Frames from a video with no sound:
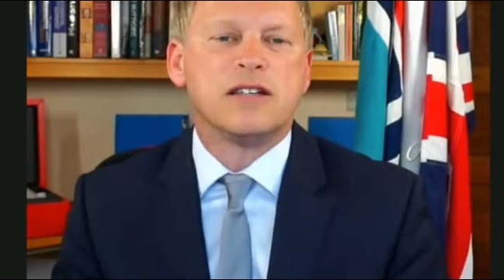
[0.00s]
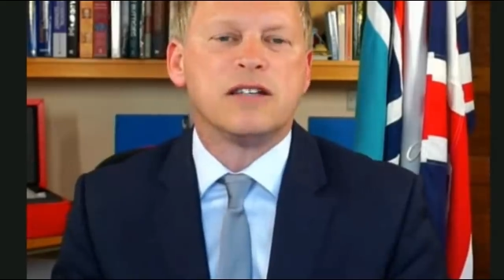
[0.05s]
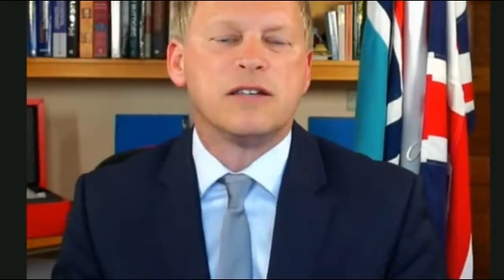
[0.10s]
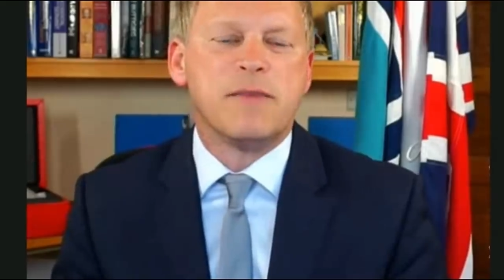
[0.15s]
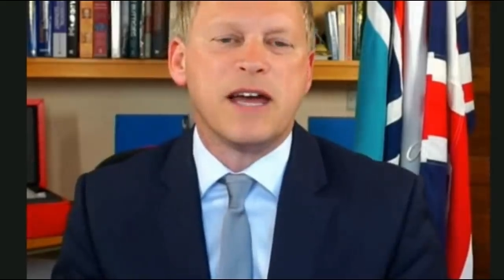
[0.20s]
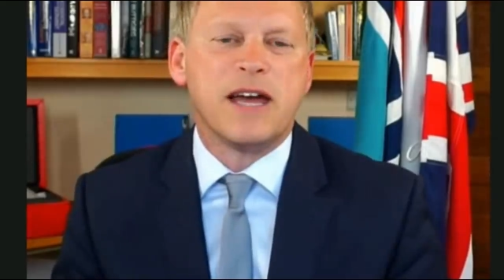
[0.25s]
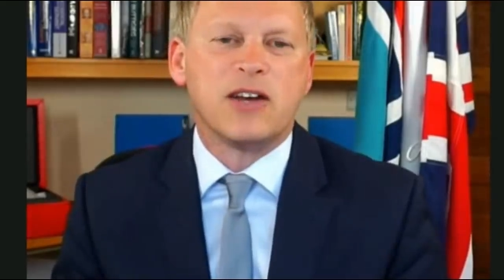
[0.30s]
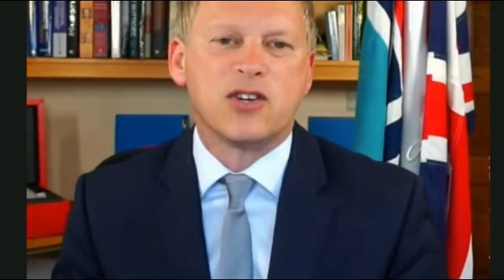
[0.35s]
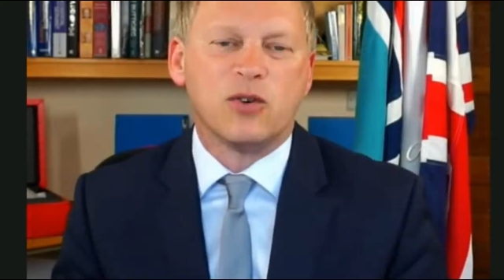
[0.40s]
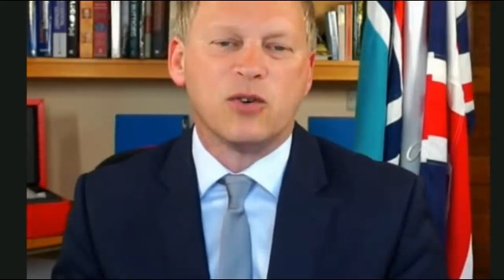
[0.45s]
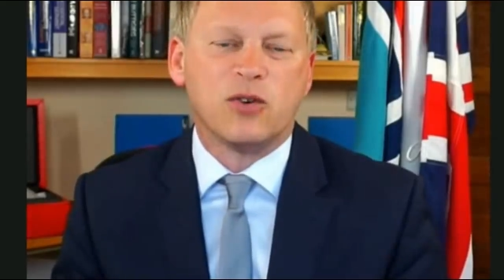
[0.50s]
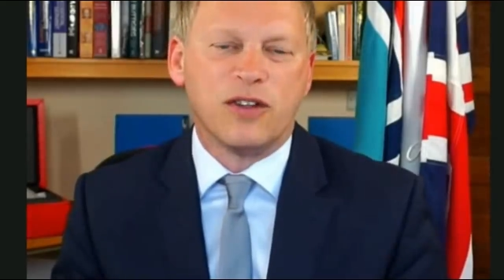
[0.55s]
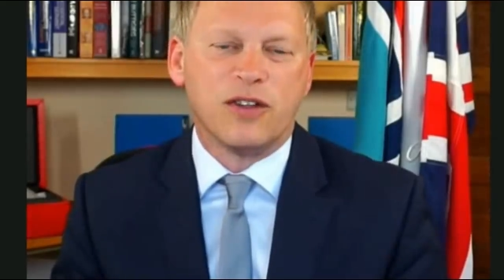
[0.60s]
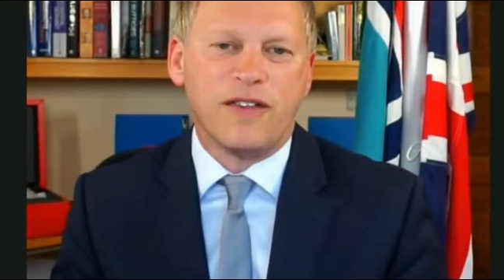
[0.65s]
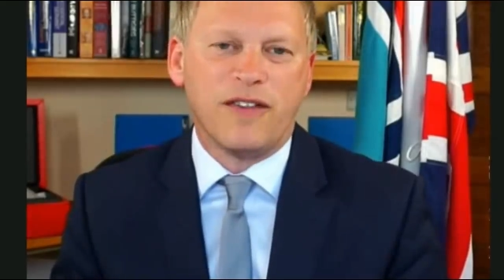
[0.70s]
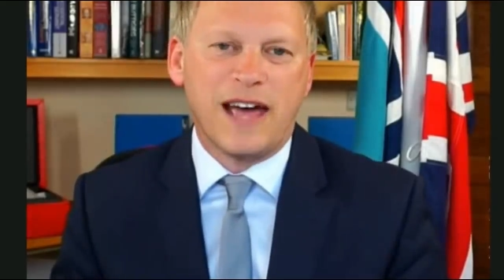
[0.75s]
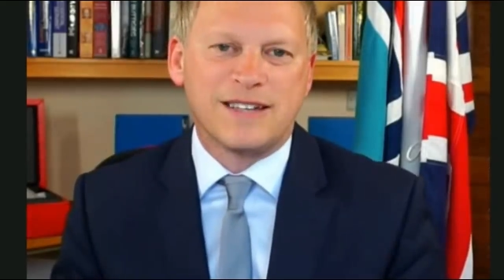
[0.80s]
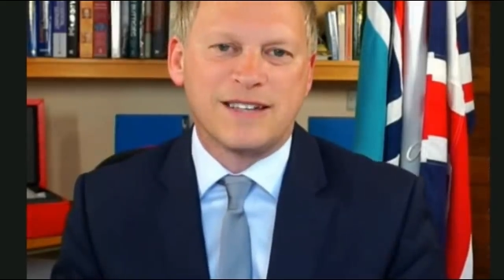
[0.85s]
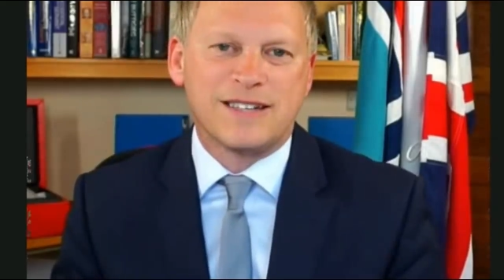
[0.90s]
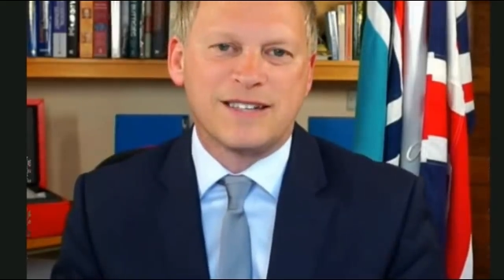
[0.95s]
to make sure
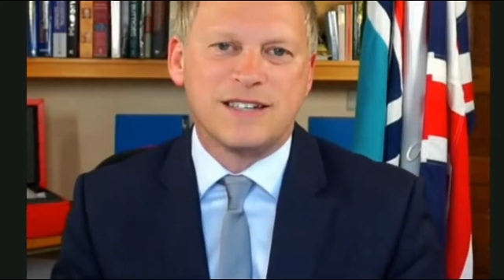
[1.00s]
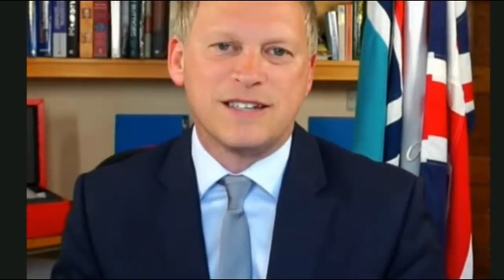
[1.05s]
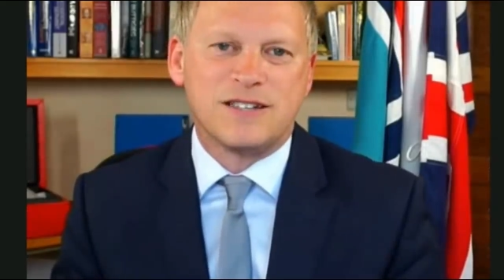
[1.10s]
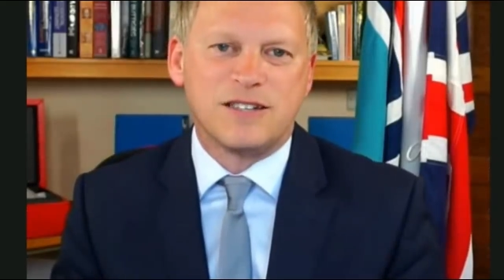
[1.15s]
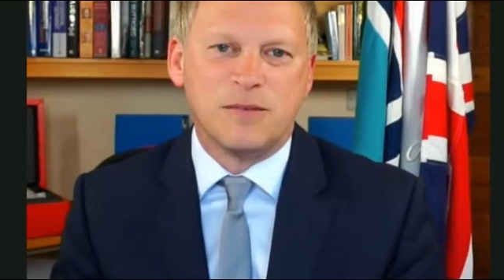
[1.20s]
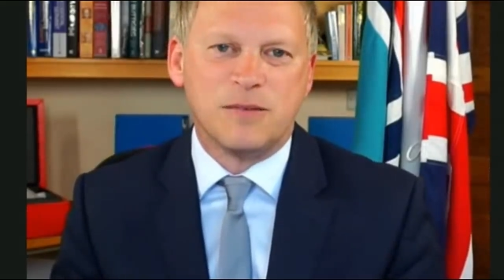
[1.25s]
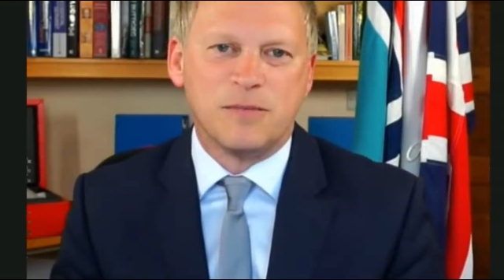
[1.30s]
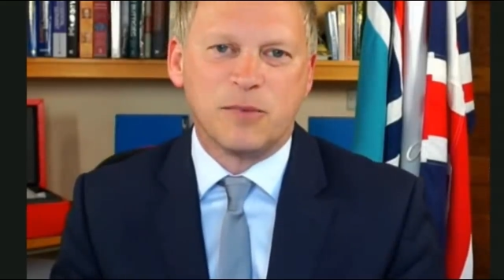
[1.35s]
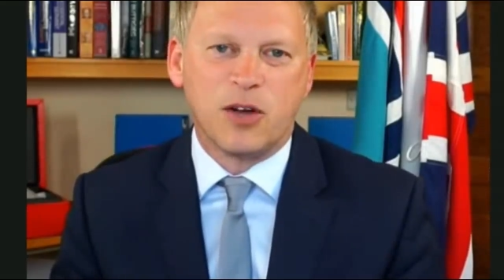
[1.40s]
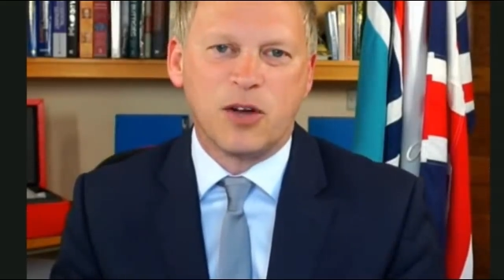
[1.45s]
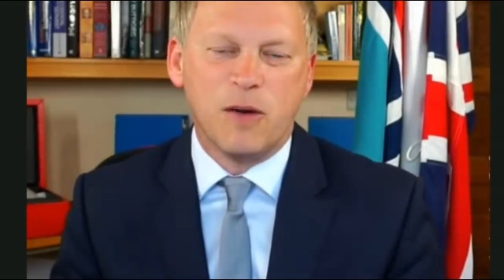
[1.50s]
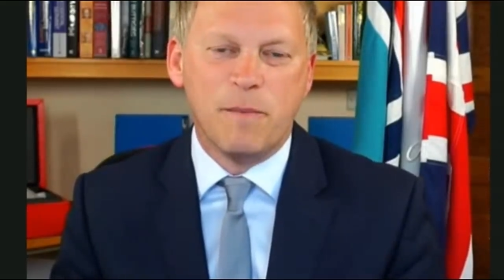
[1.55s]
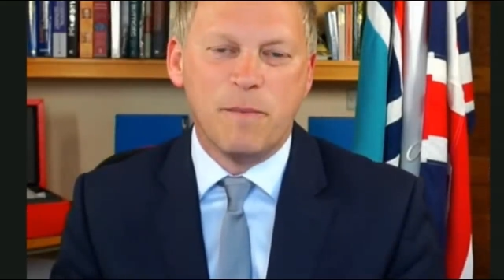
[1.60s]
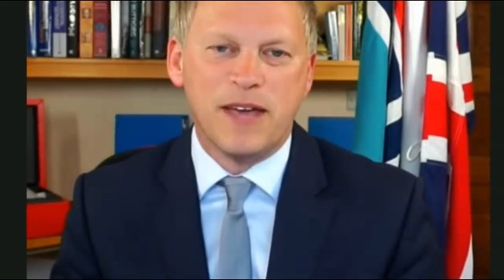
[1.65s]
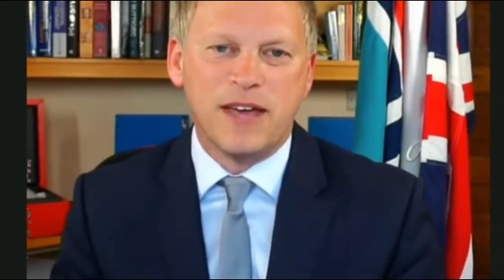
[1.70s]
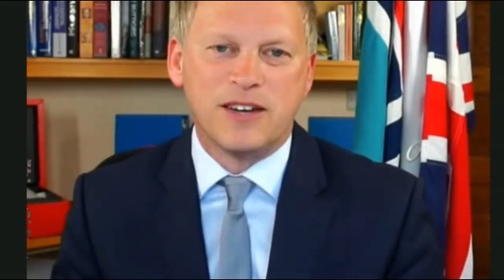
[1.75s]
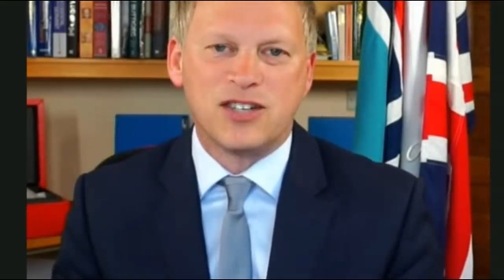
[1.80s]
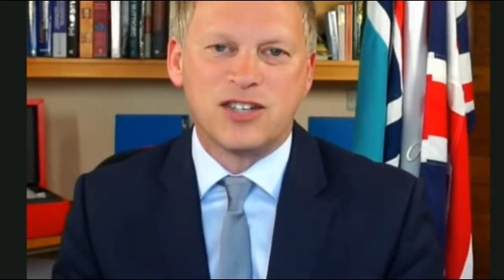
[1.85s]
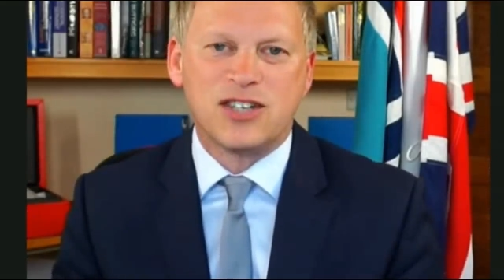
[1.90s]
that that system can be